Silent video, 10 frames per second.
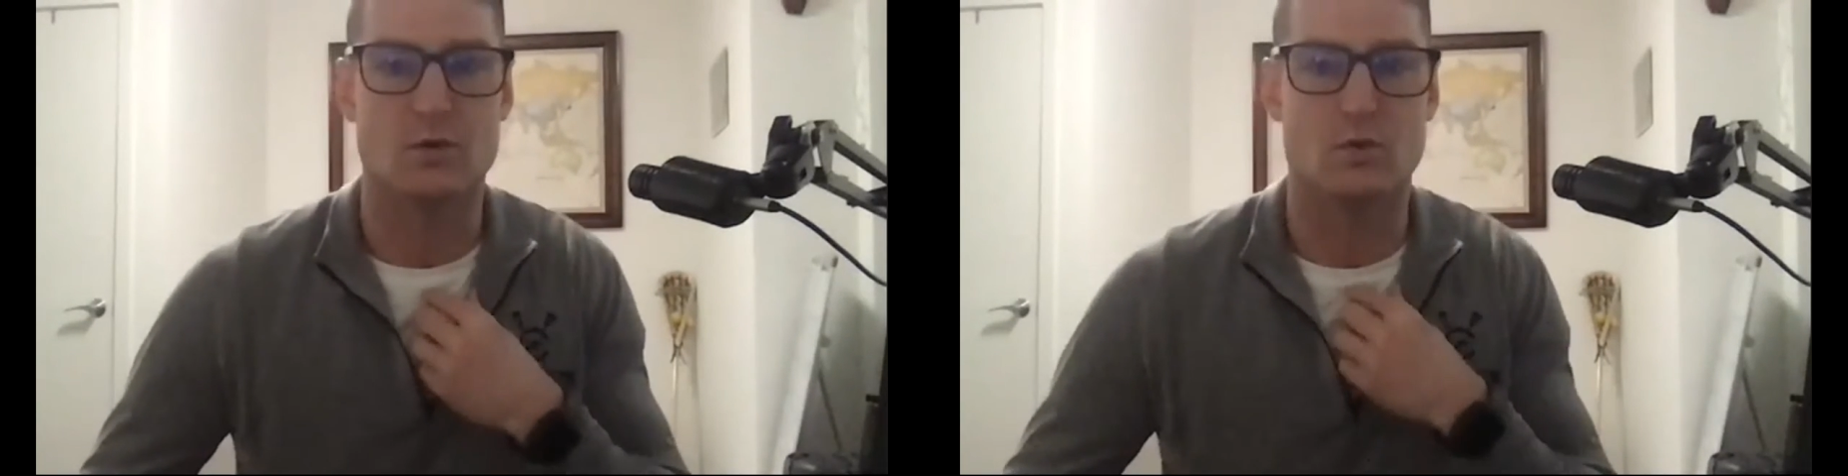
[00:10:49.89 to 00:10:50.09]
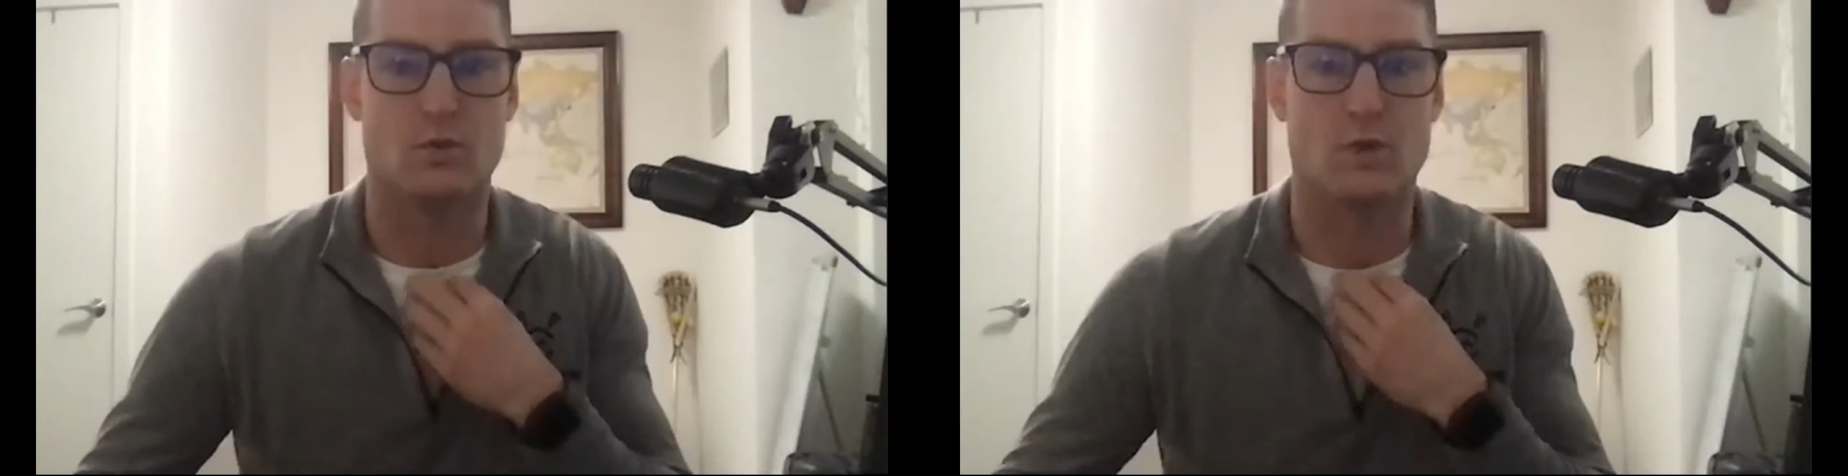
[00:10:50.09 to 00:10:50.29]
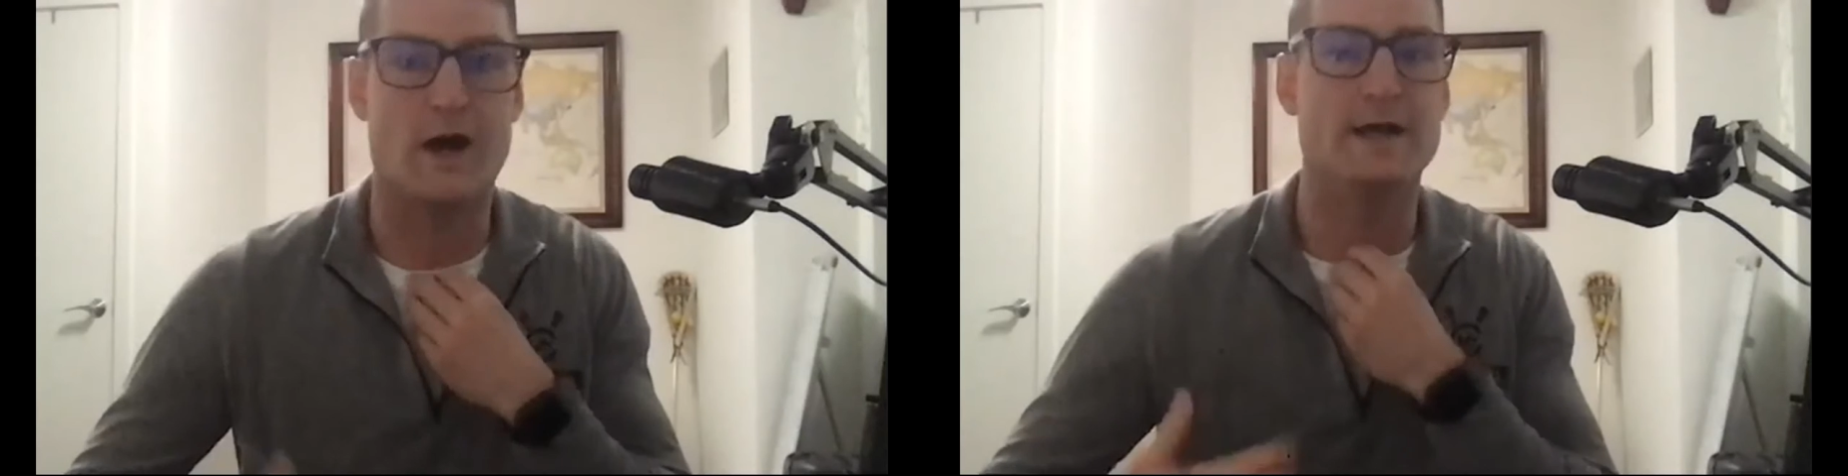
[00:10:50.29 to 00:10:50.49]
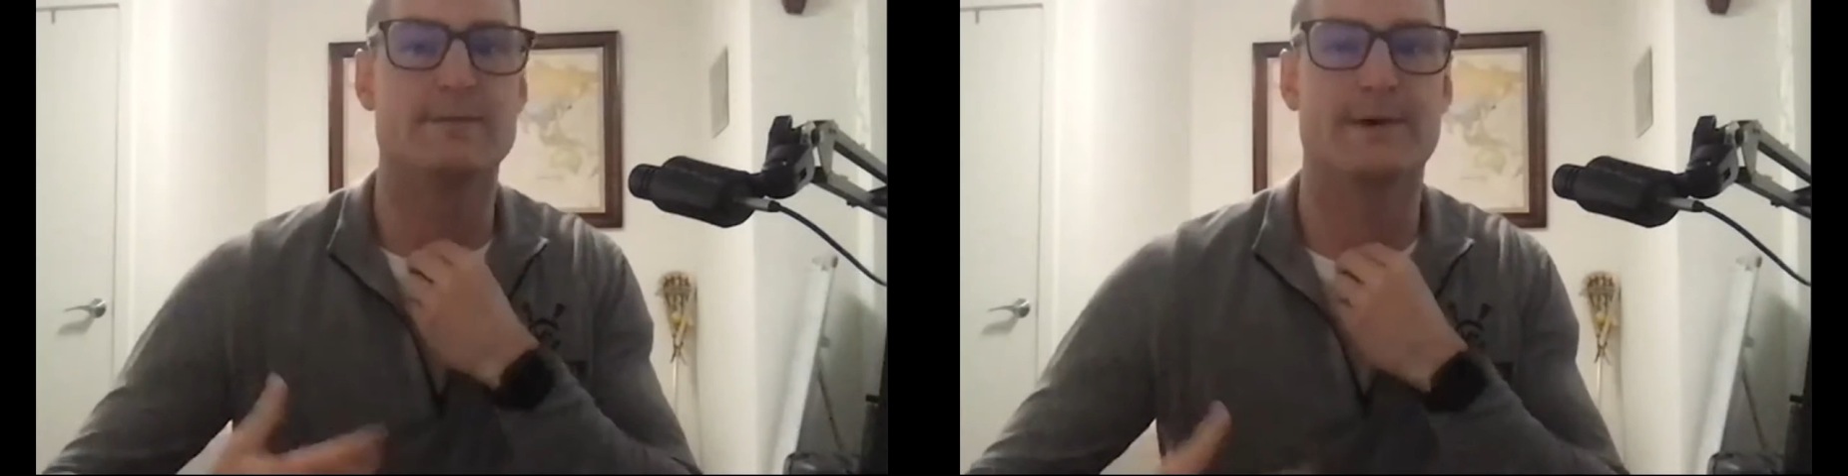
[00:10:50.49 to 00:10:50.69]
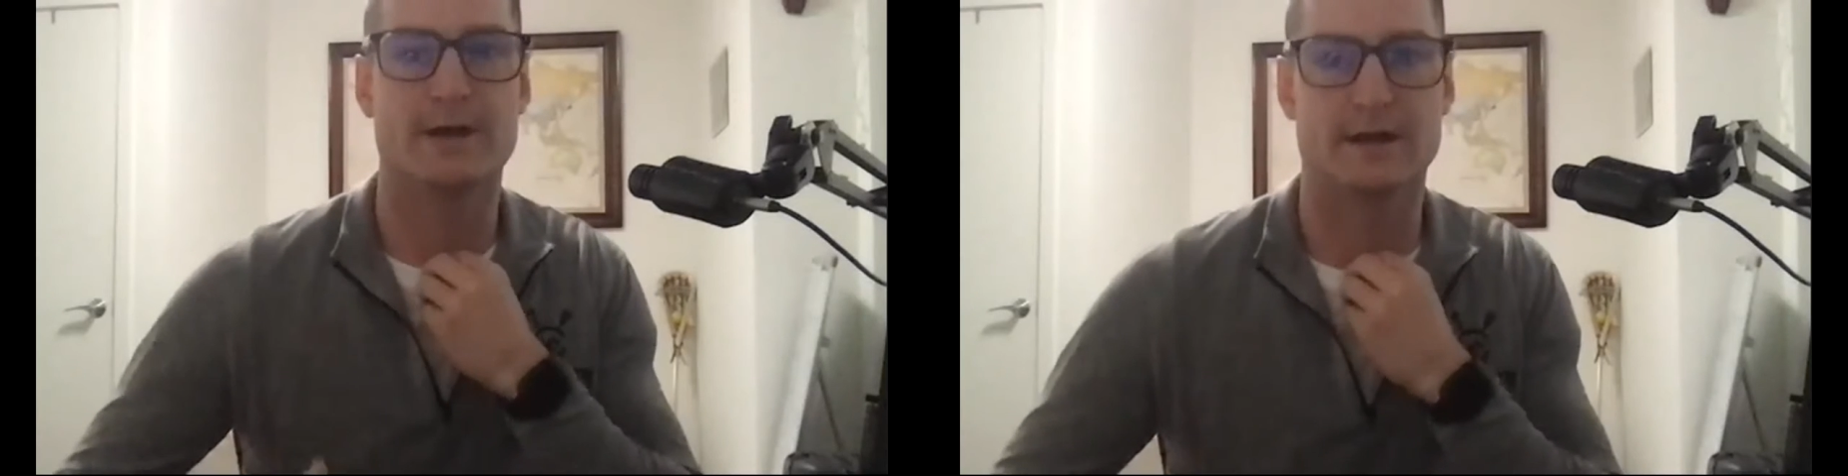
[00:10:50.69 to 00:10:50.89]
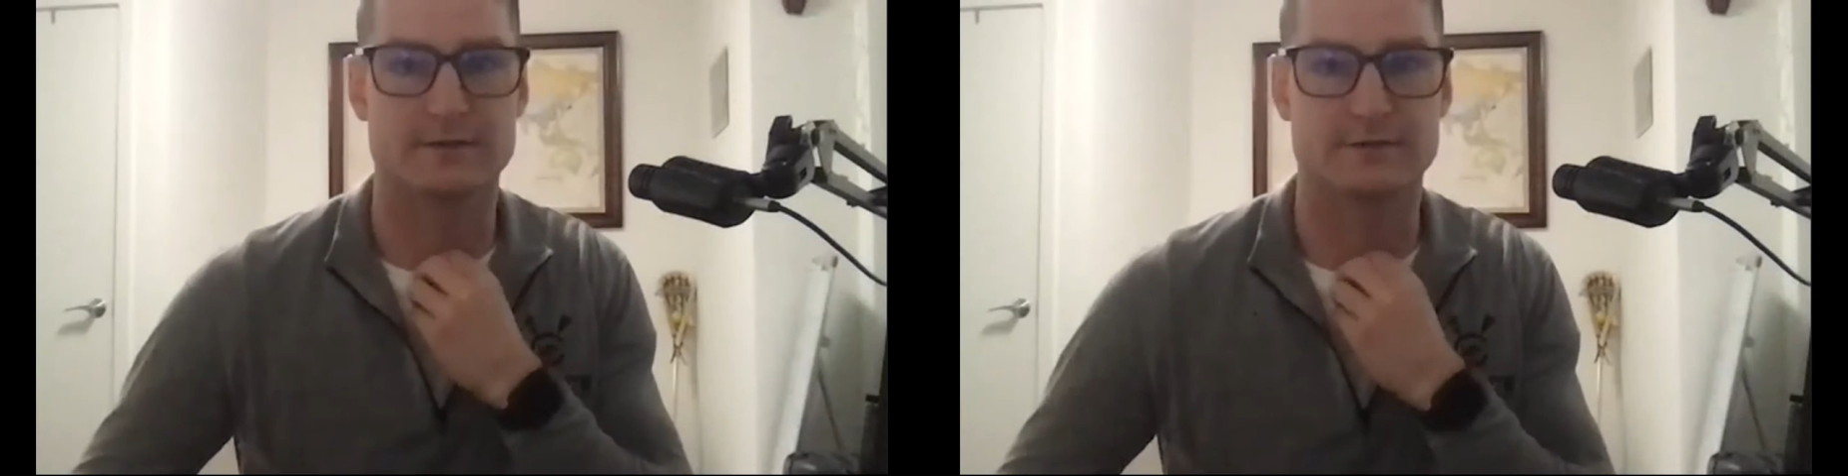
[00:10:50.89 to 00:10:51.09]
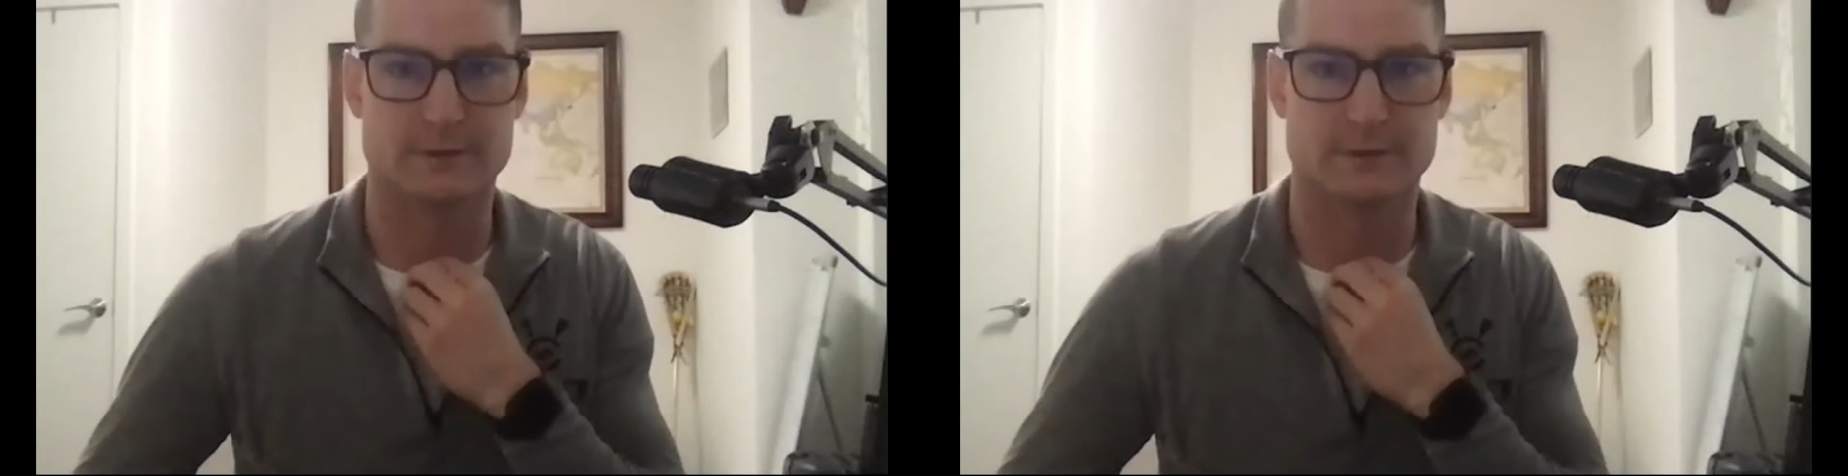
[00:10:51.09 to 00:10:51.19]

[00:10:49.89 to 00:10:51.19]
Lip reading: why am I not giving